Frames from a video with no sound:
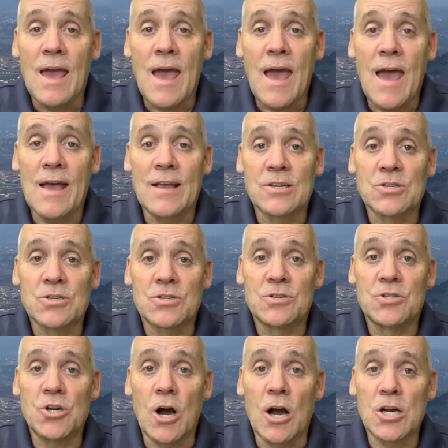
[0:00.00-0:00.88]
as
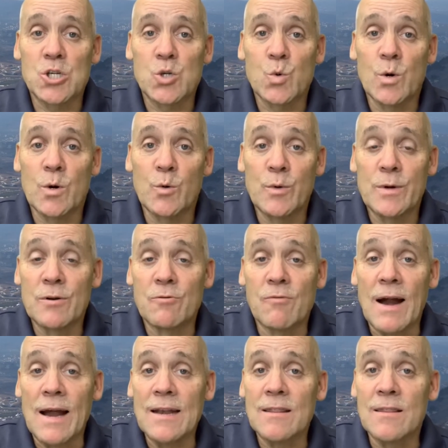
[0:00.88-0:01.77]
Joshua would
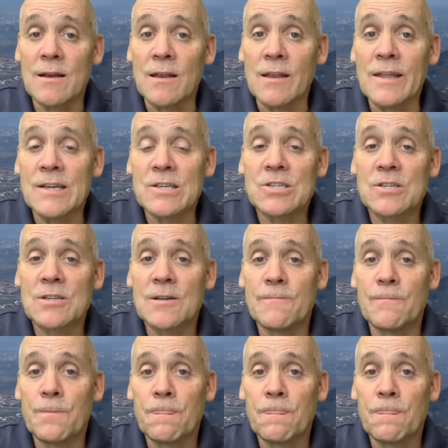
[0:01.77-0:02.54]
write the list